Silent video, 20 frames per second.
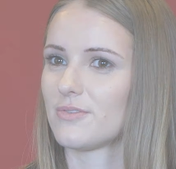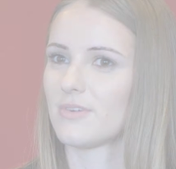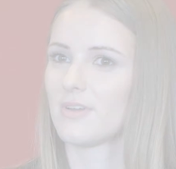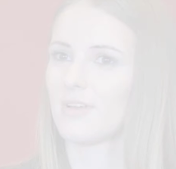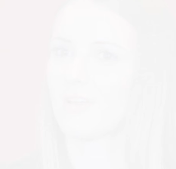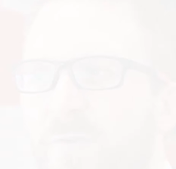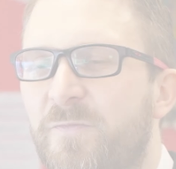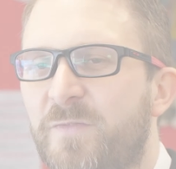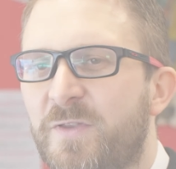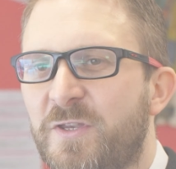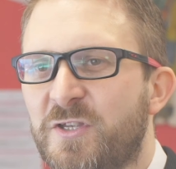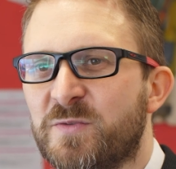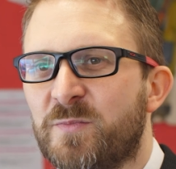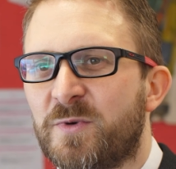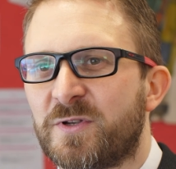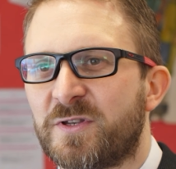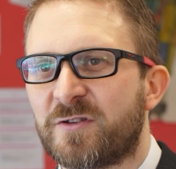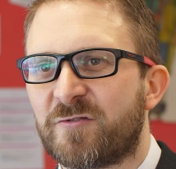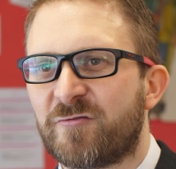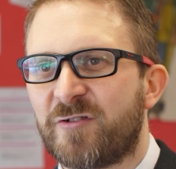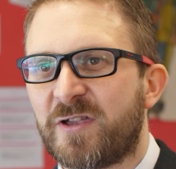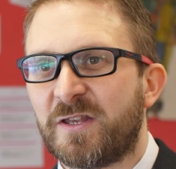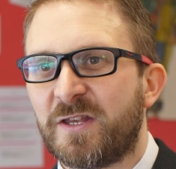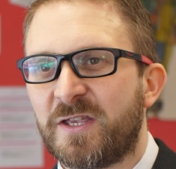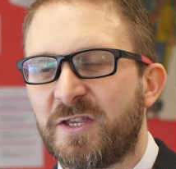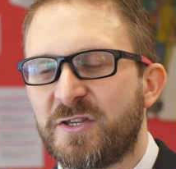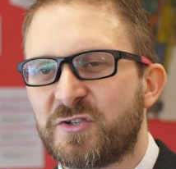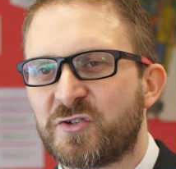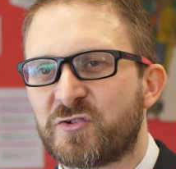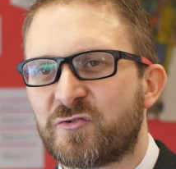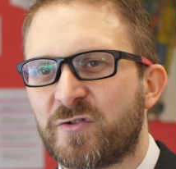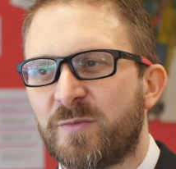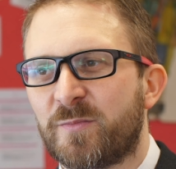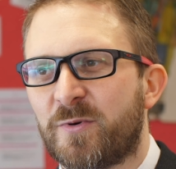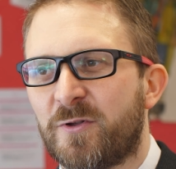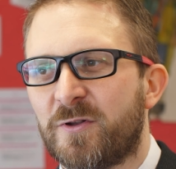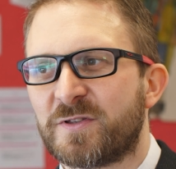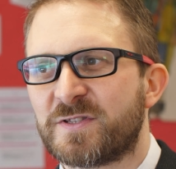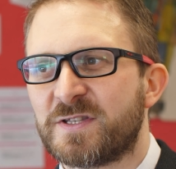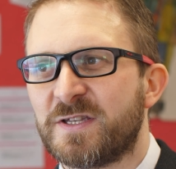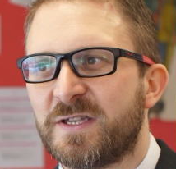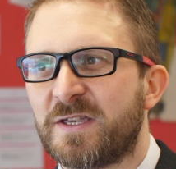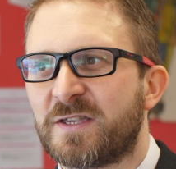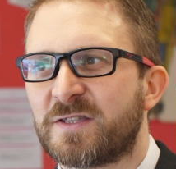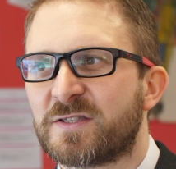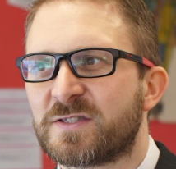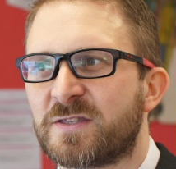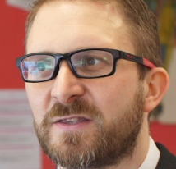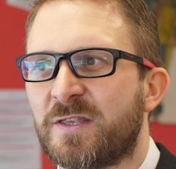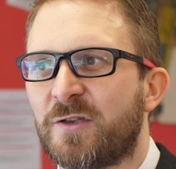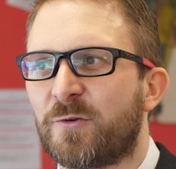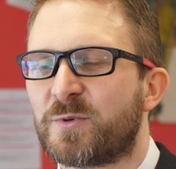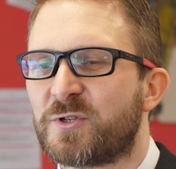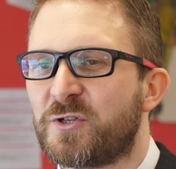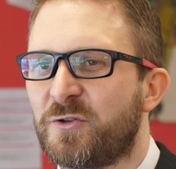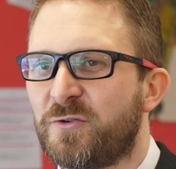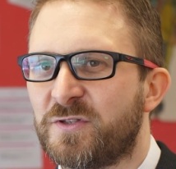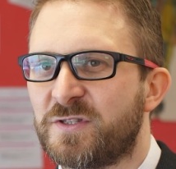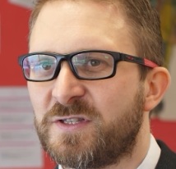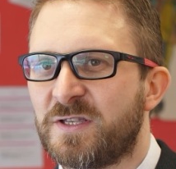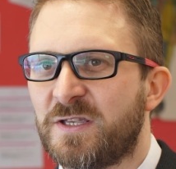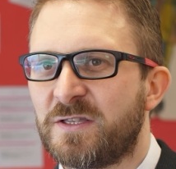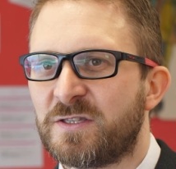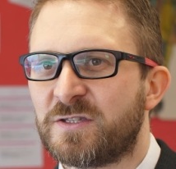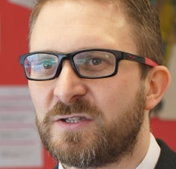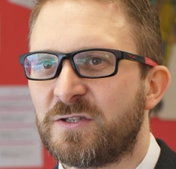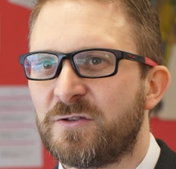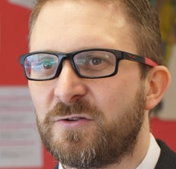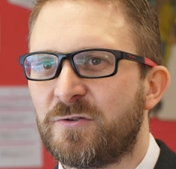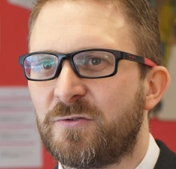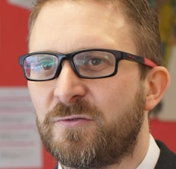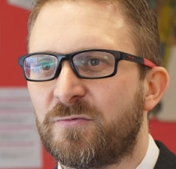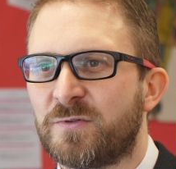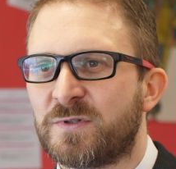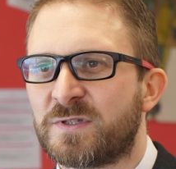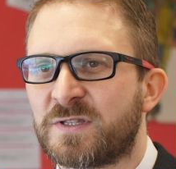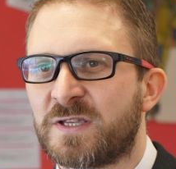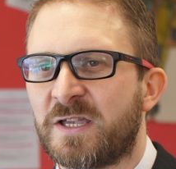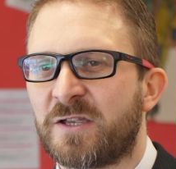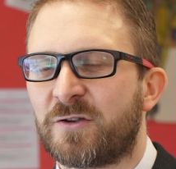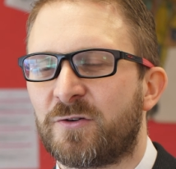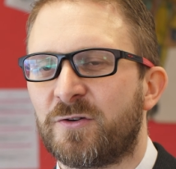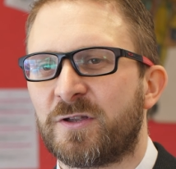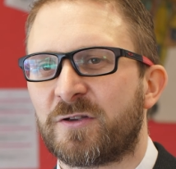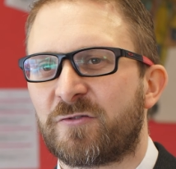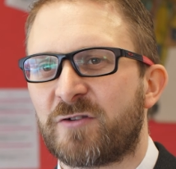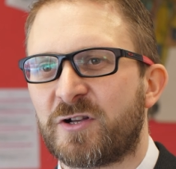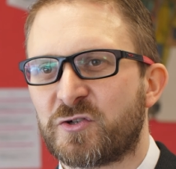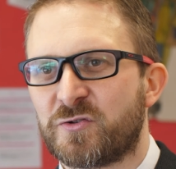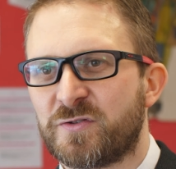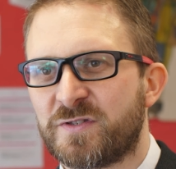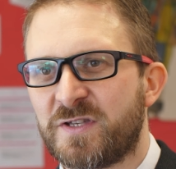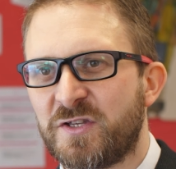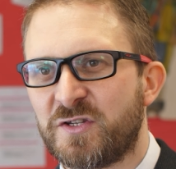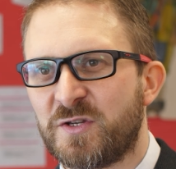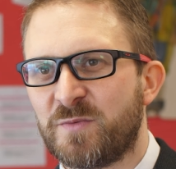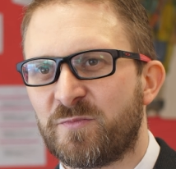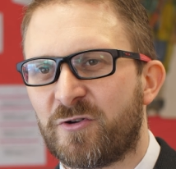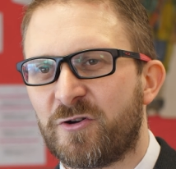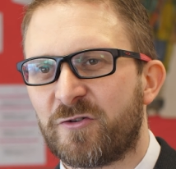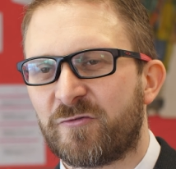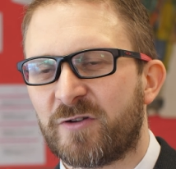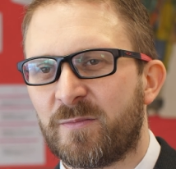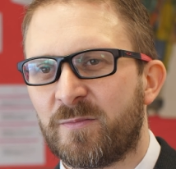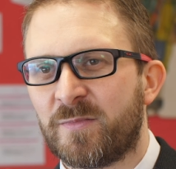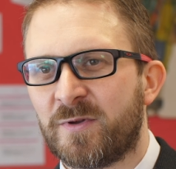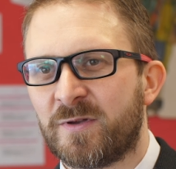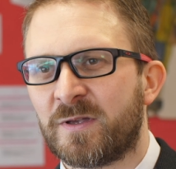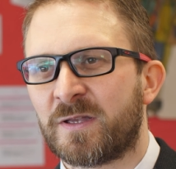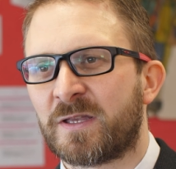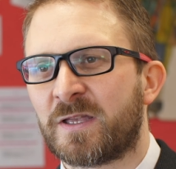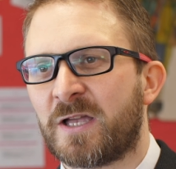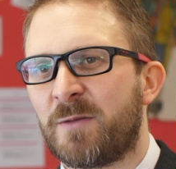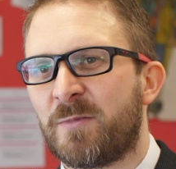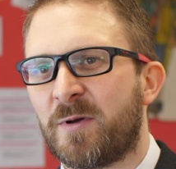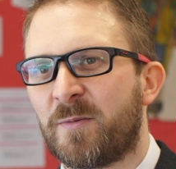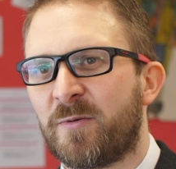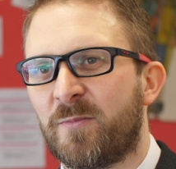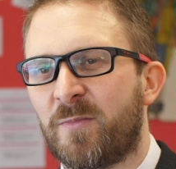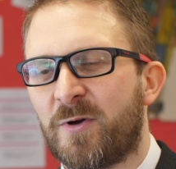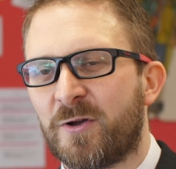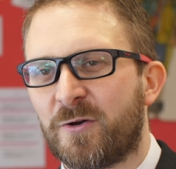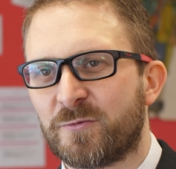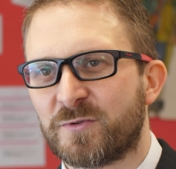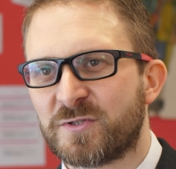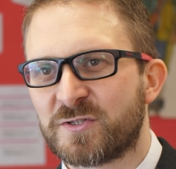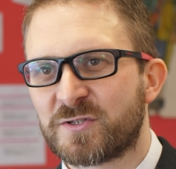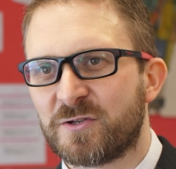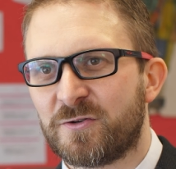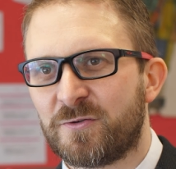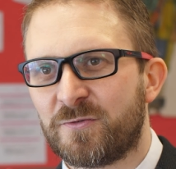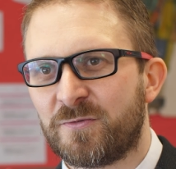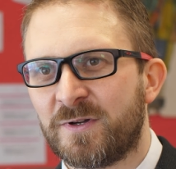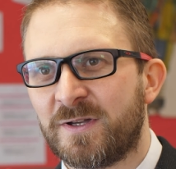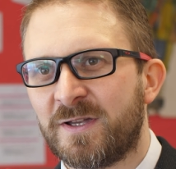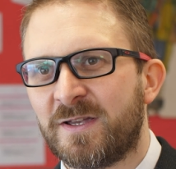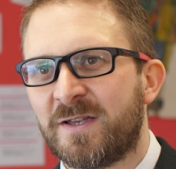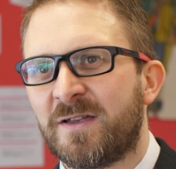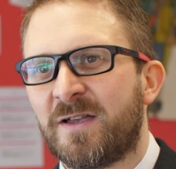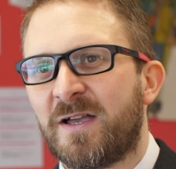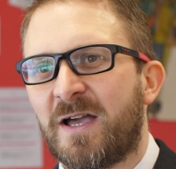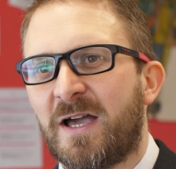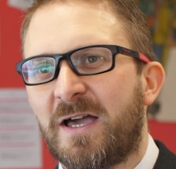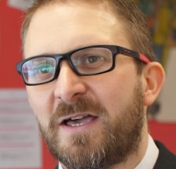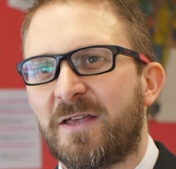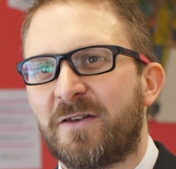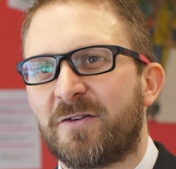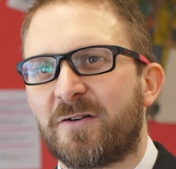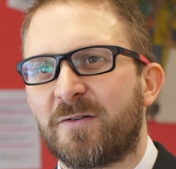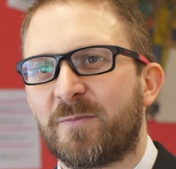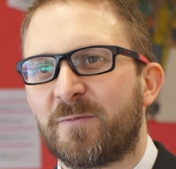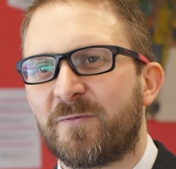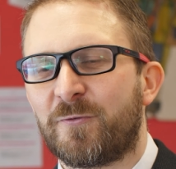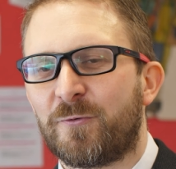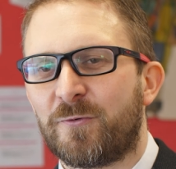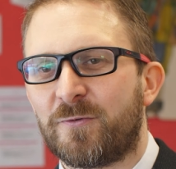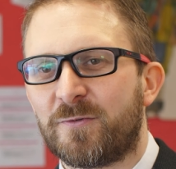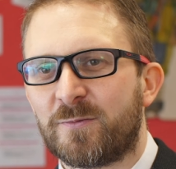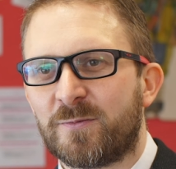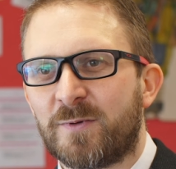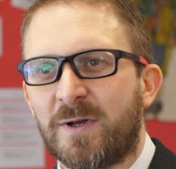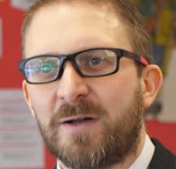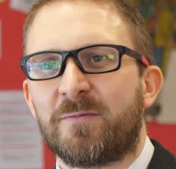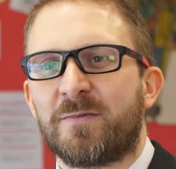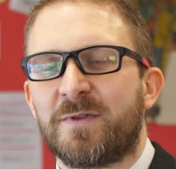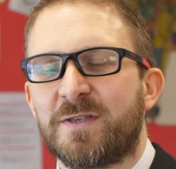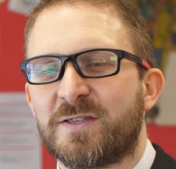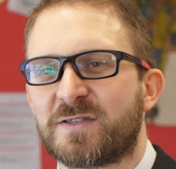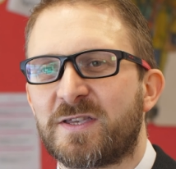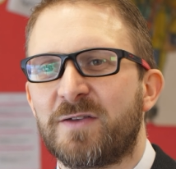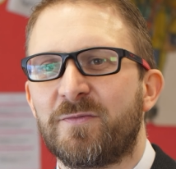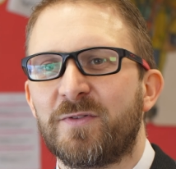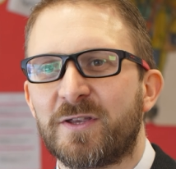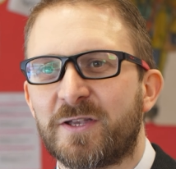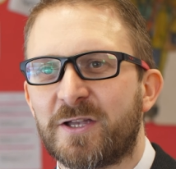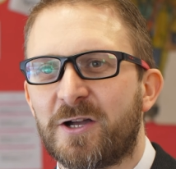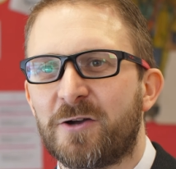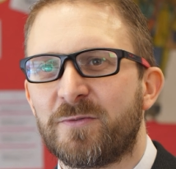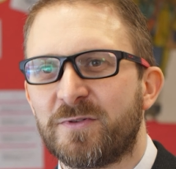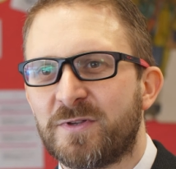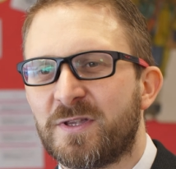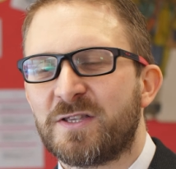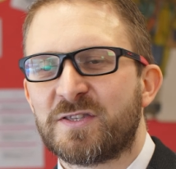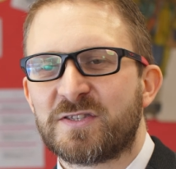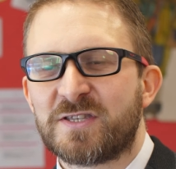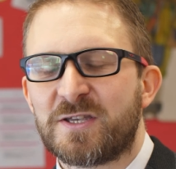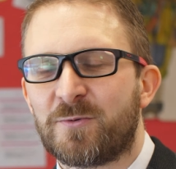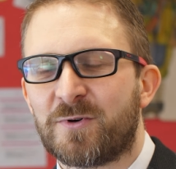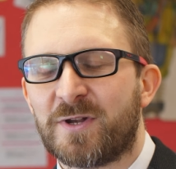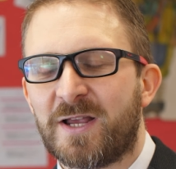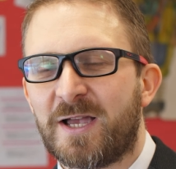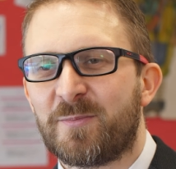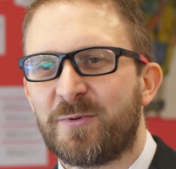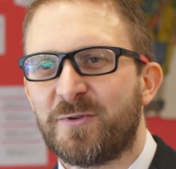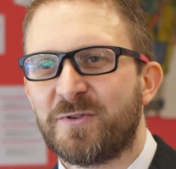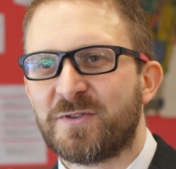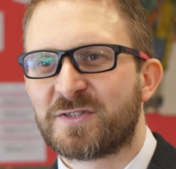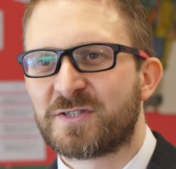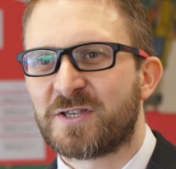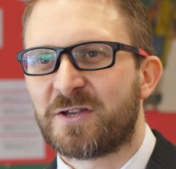When I finished my degree in history and politics, the opportunity to take on a graduate teaching programme came up at my old school, and I thought, well, let's give it a go and see what happens.